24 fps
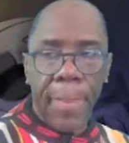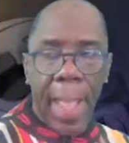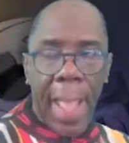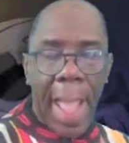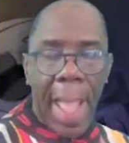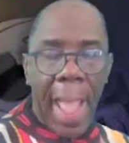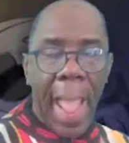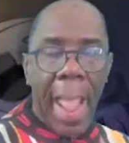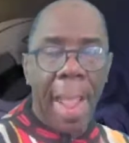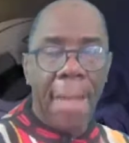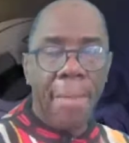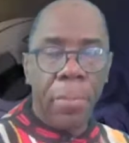
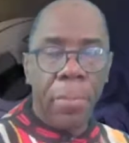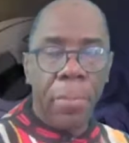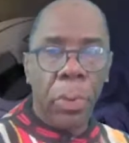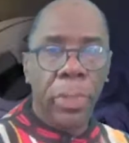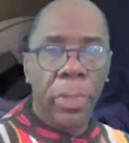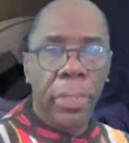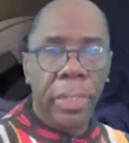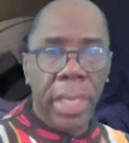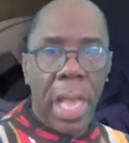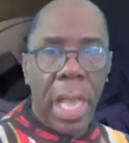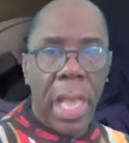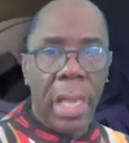have
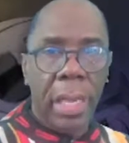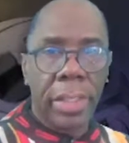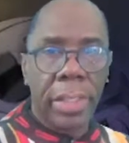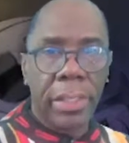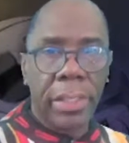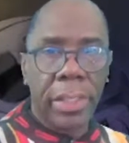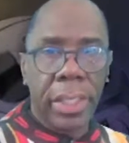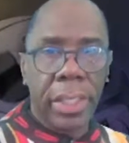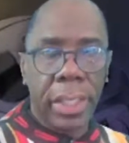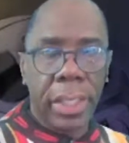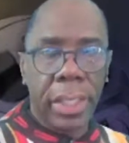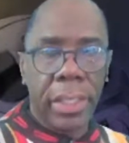more
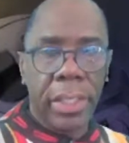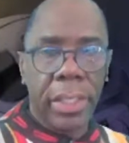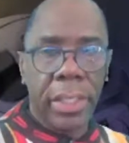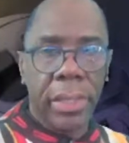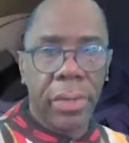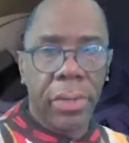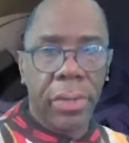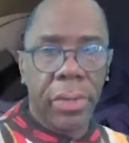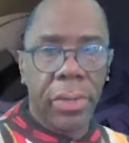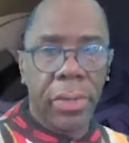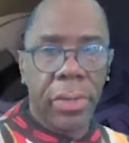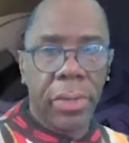knowledge in
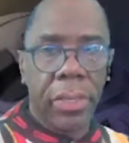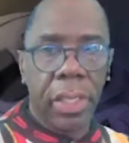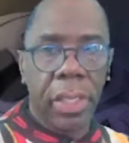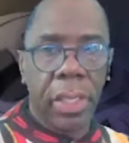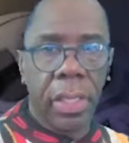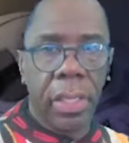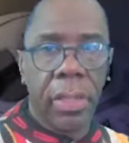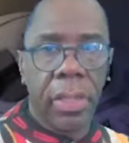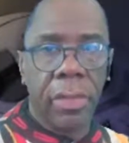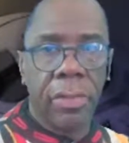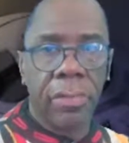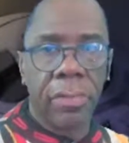the
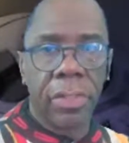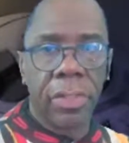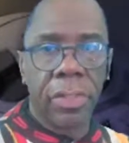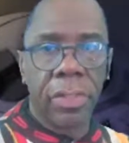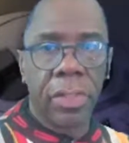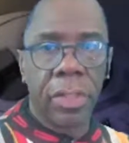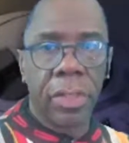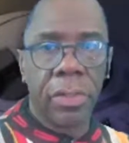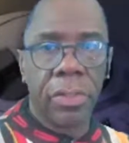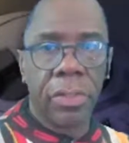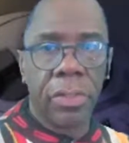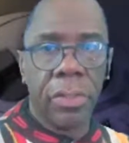area of
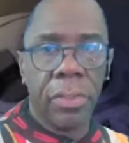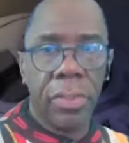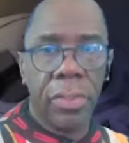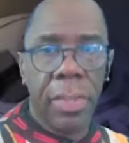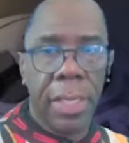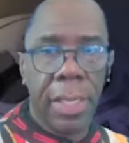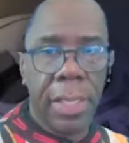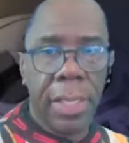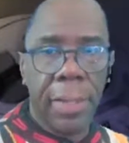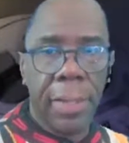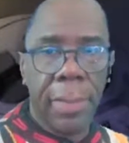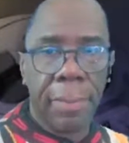social
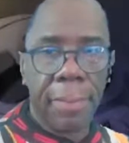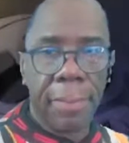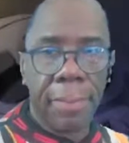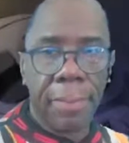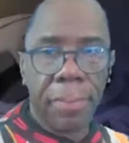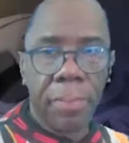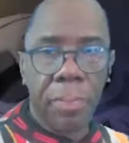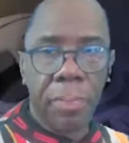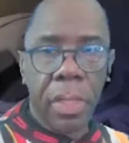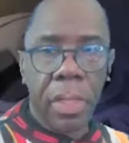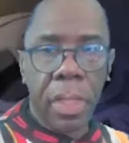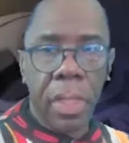media.
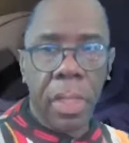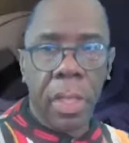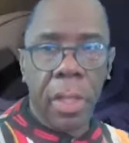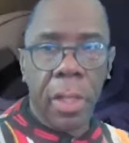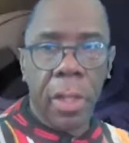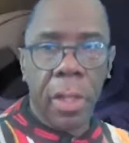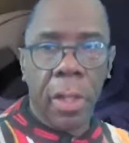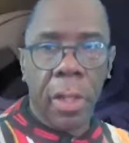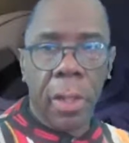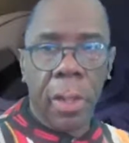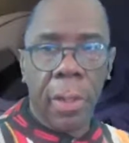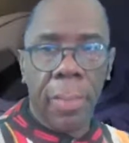
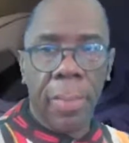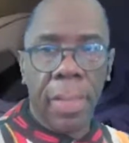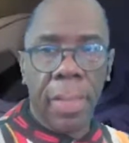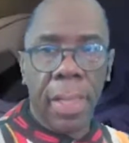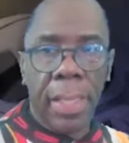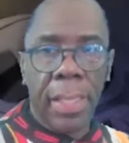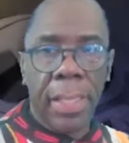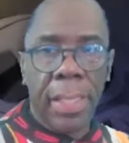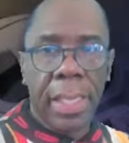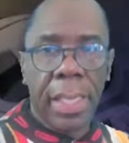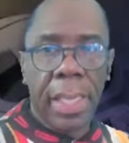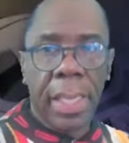
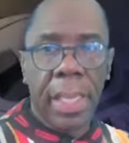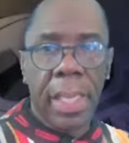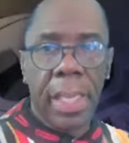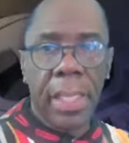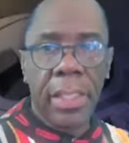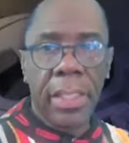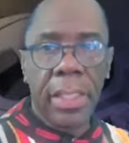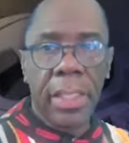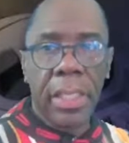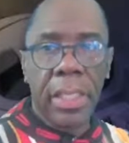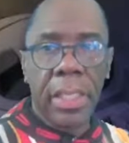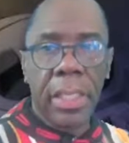
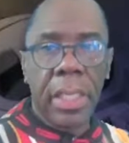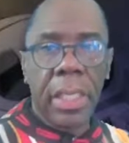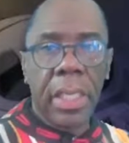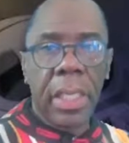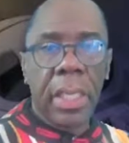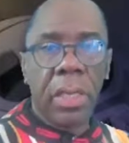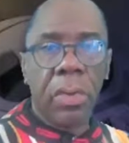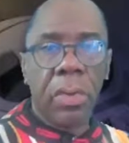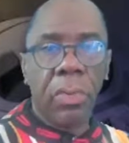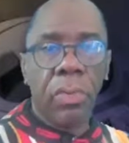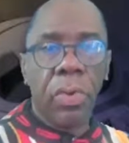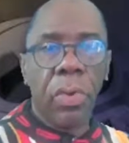Again,
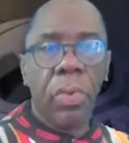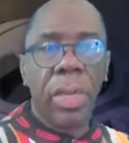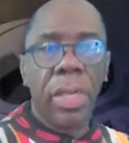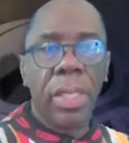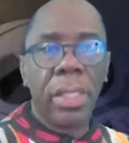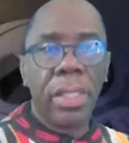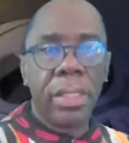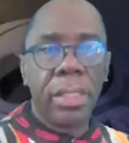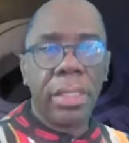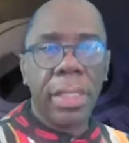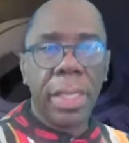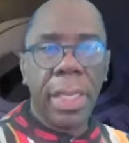we
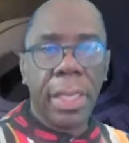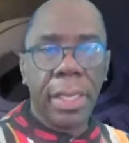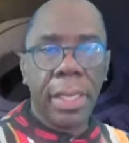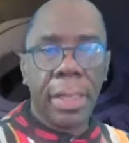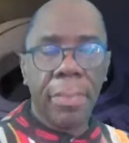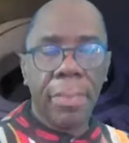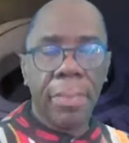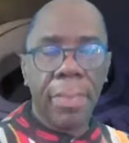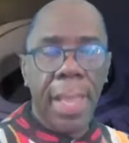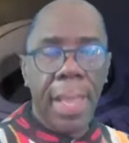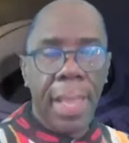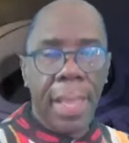want to
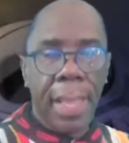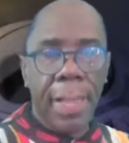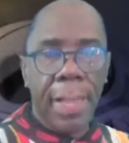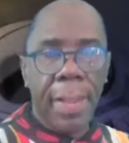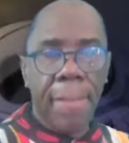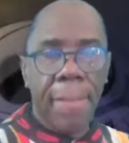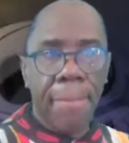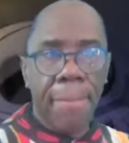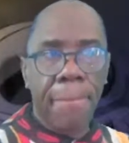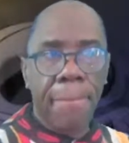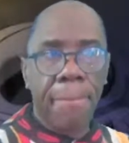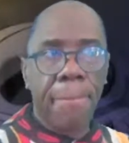tailor
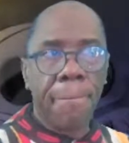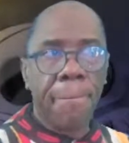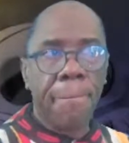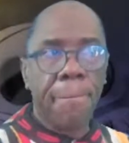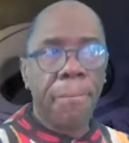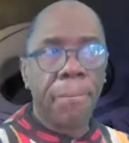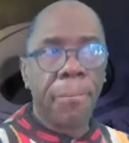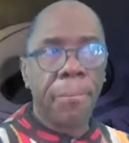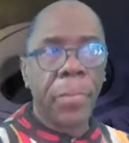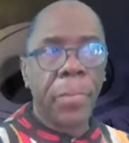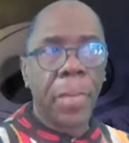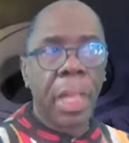make
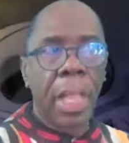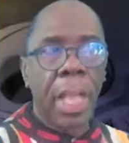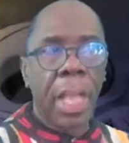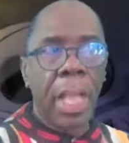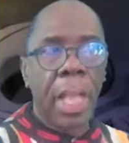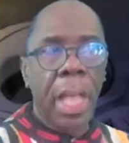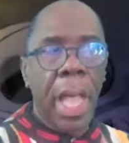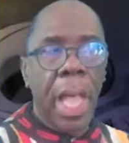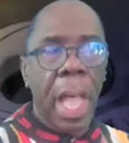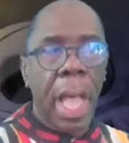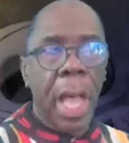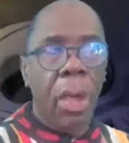
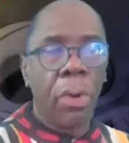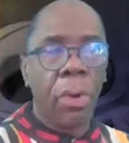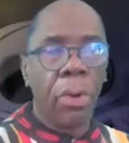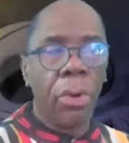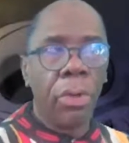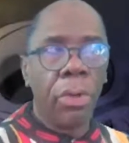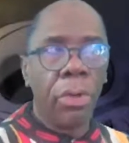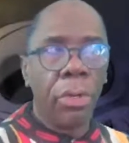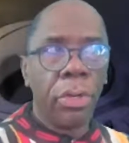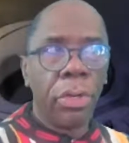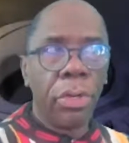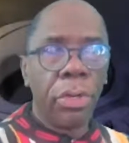
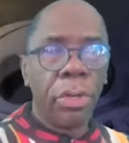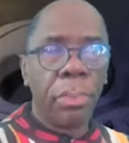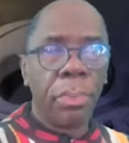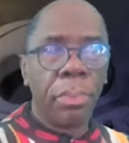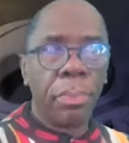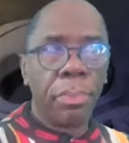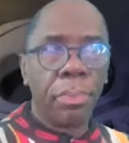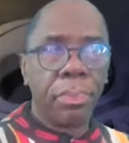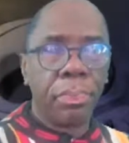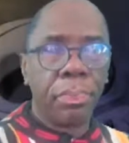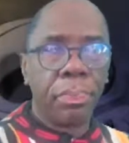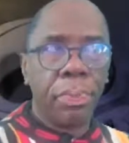our
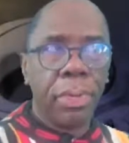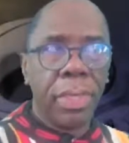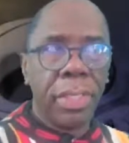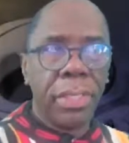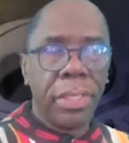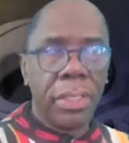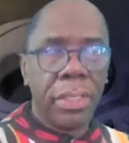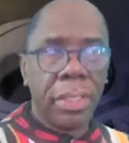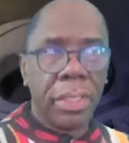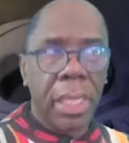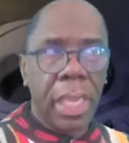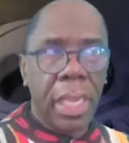
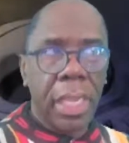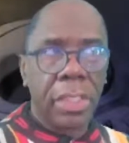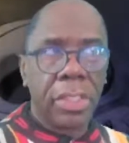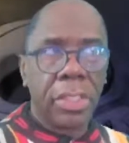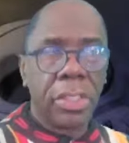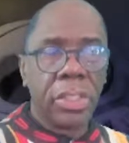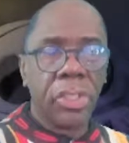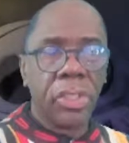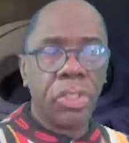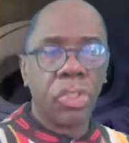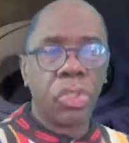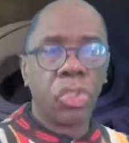
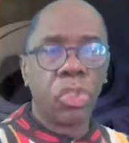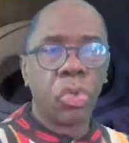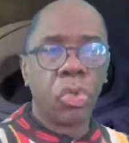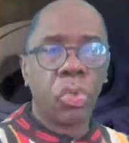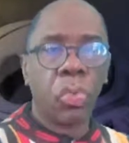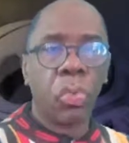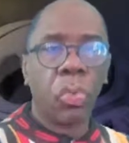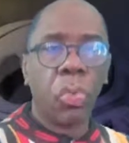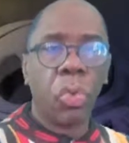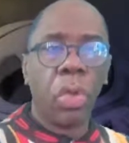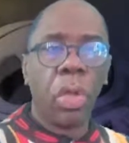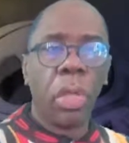presentations
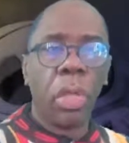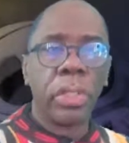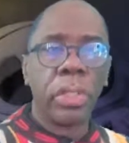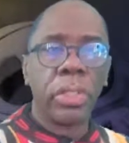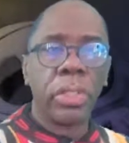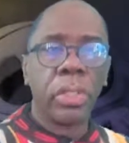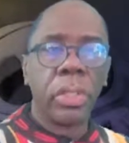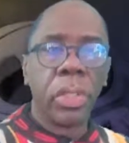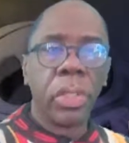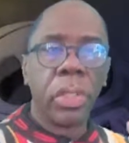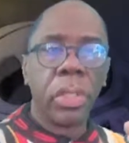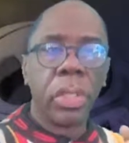
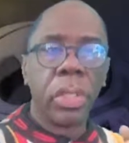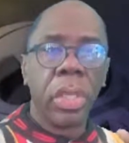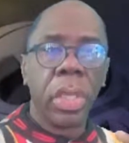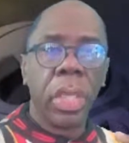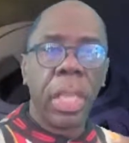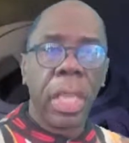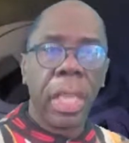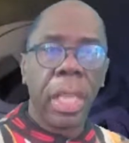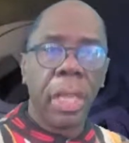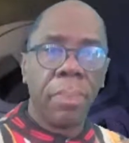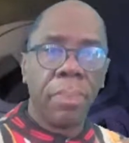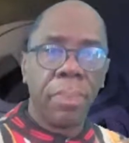towards
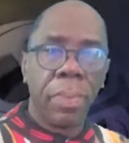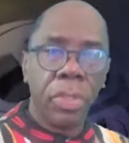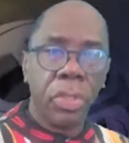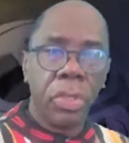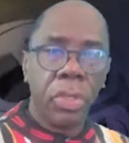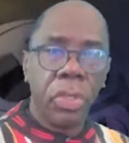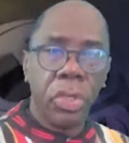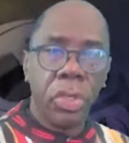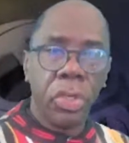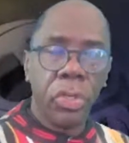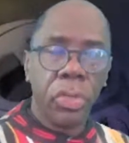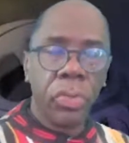
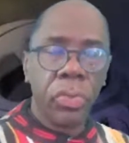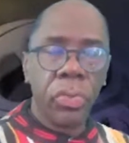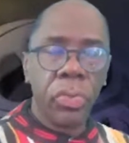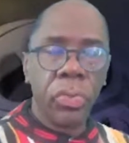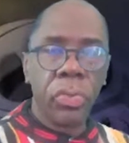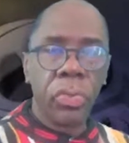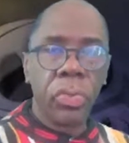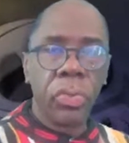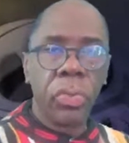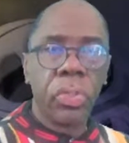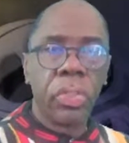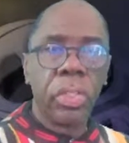helping you,
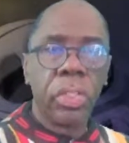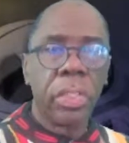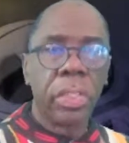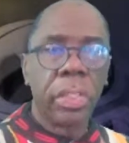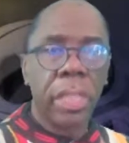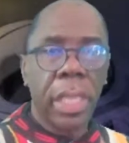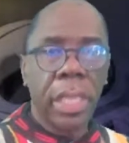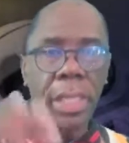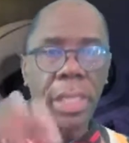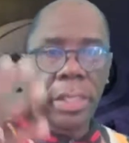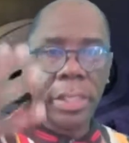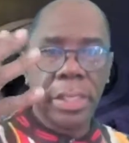just
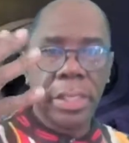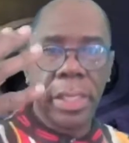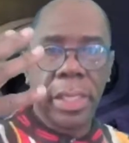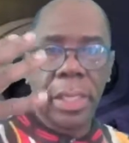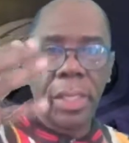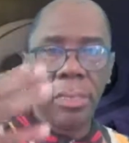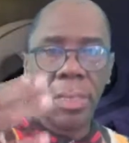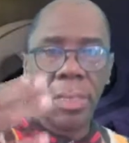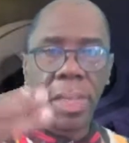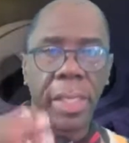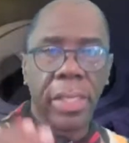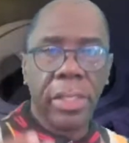like a
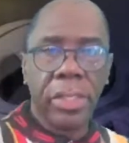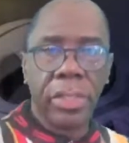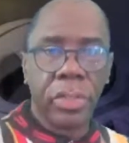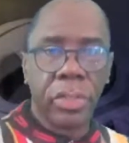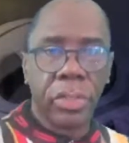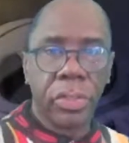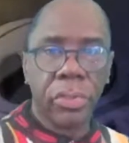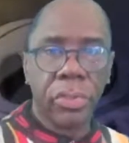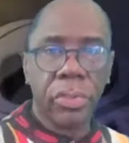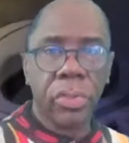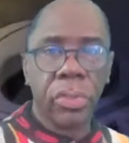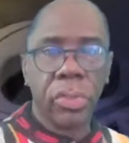tailor-made
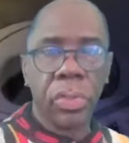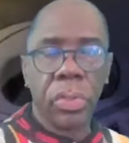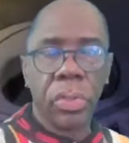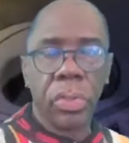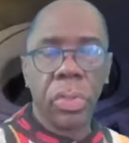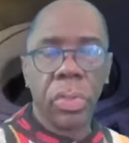suit,